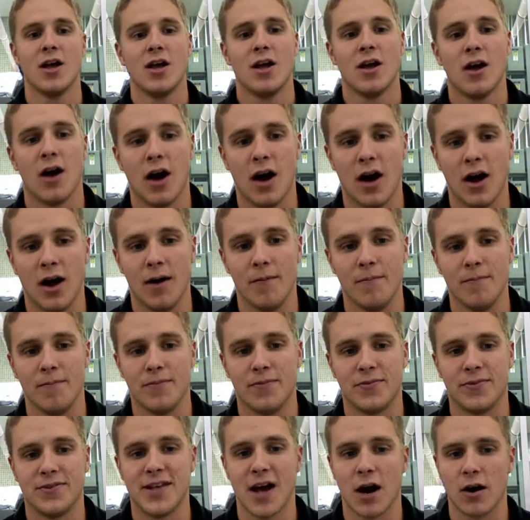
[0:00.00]

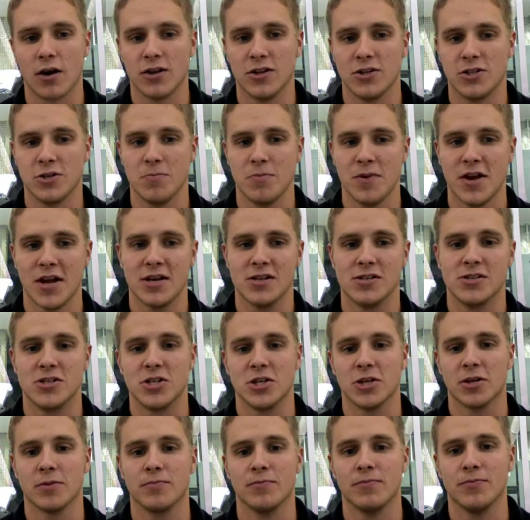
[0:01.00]
down in the
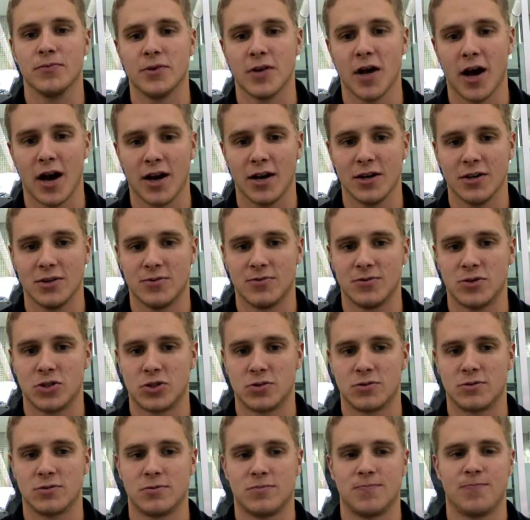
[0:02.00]
gymnasium
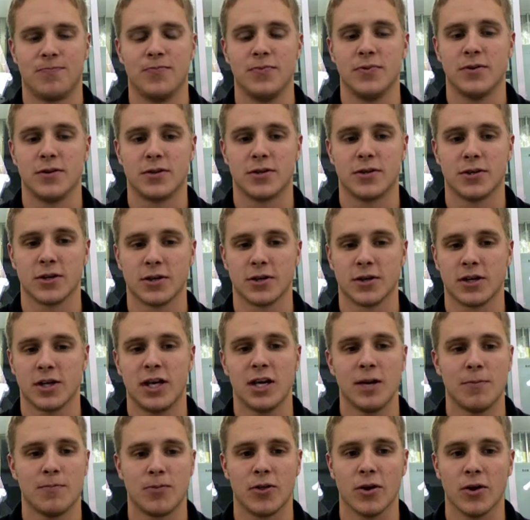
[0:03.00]
to
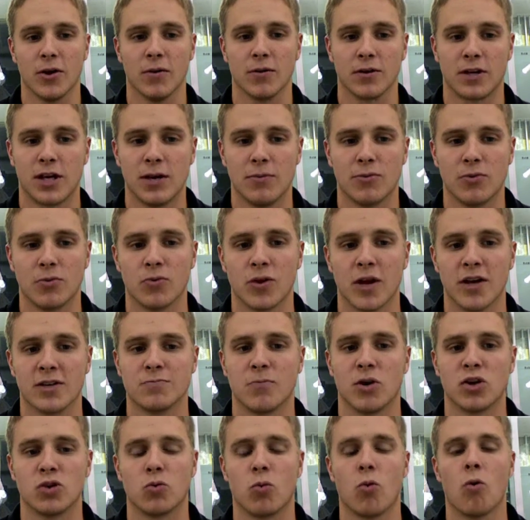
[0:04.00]
keep as
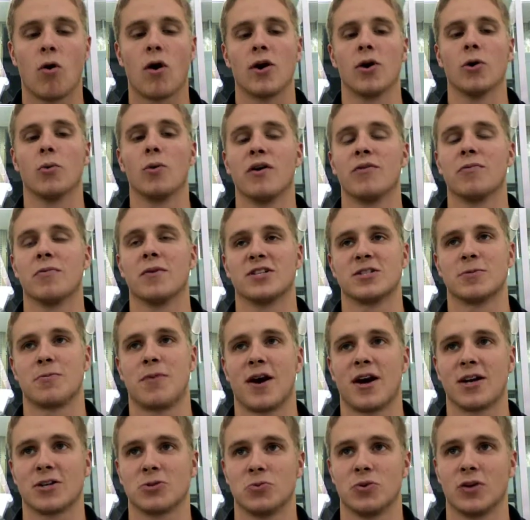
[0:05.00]
much water away from it as it
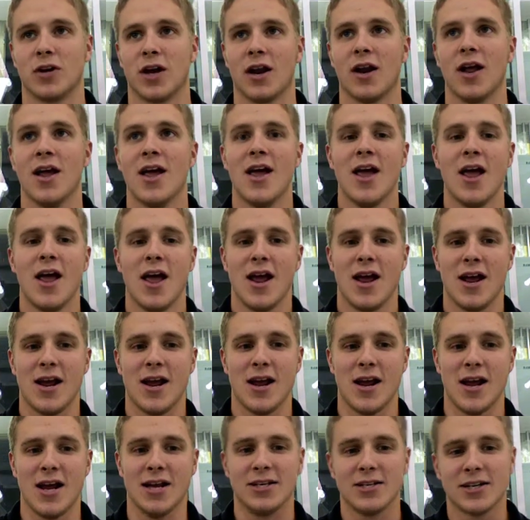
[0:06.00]
possibly can.
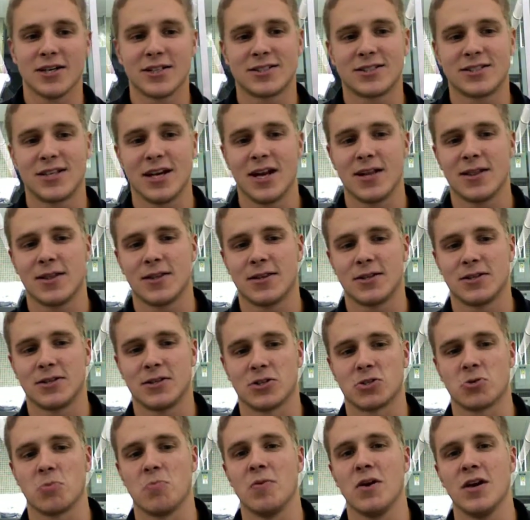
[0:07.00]
It does say that the
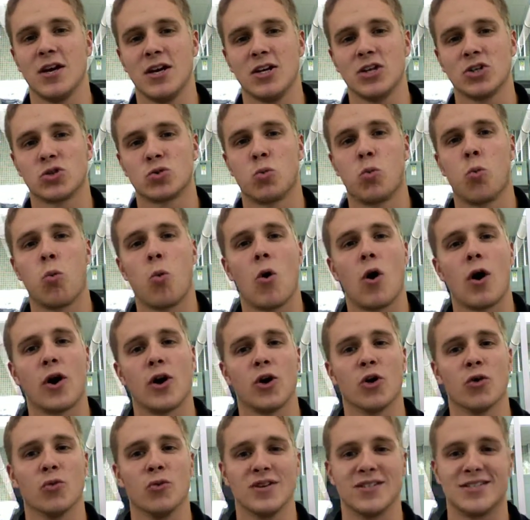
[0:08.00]
system is
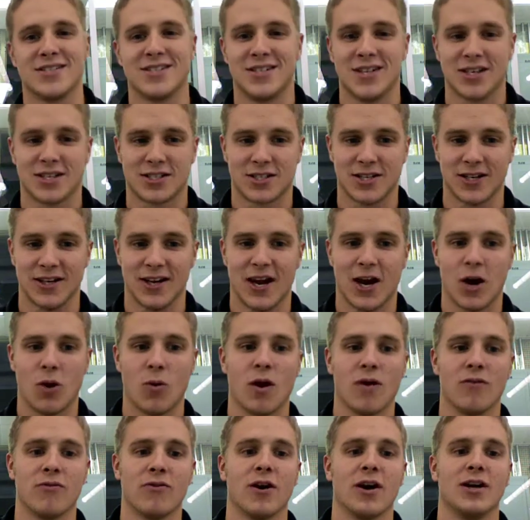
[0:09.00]
water resistant,
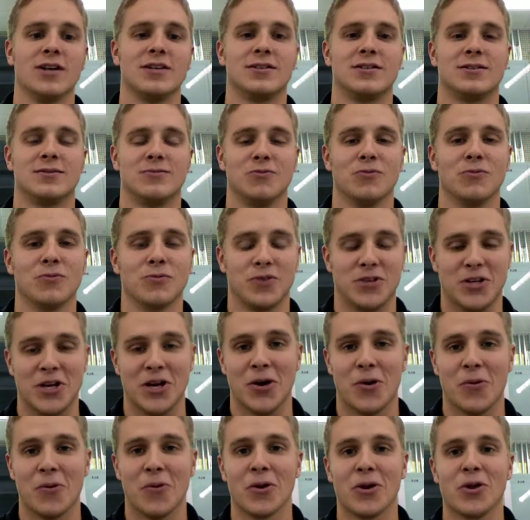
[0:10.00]
however, I
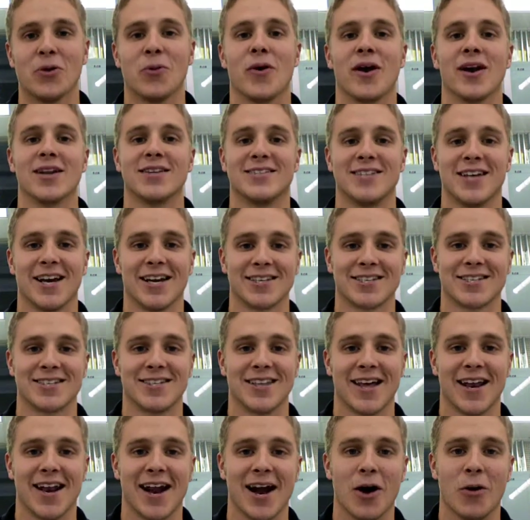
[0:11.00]
didn't really want to test
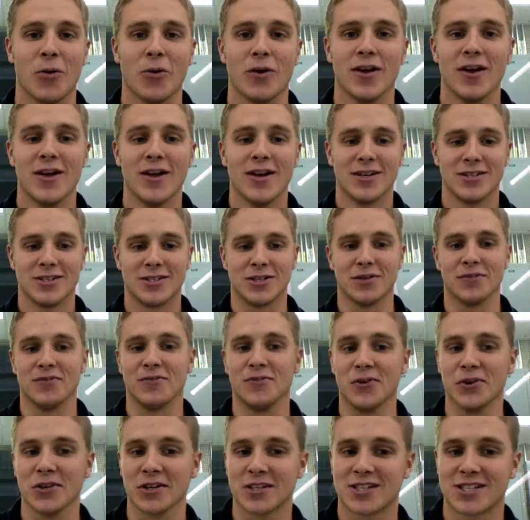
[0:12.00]
that out to the
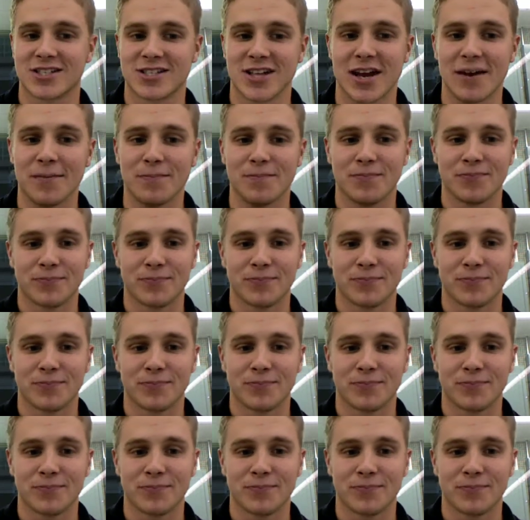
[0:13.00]
full extent.